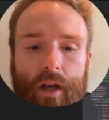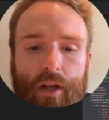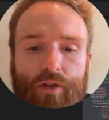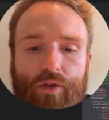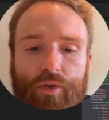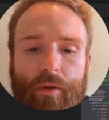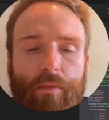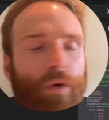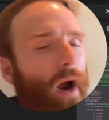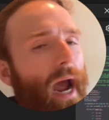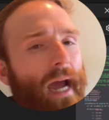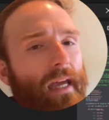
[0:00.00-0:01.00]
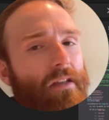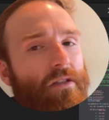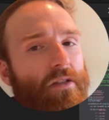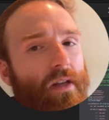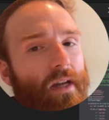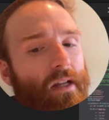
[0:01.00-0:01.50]
Do the
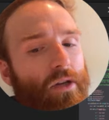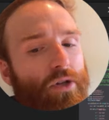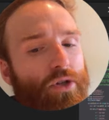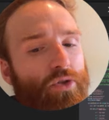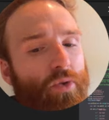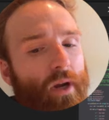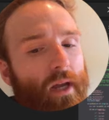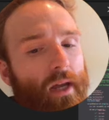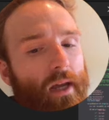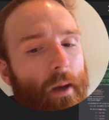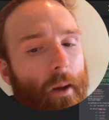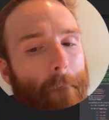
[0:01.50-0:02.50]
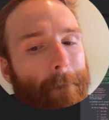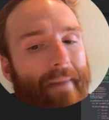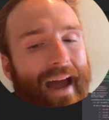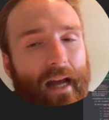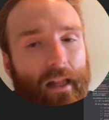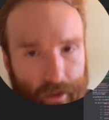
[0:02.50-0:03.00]
brackets in a string
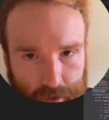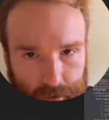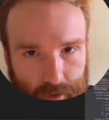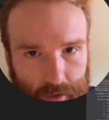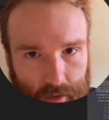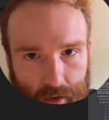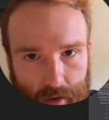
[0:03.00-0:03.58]
balance?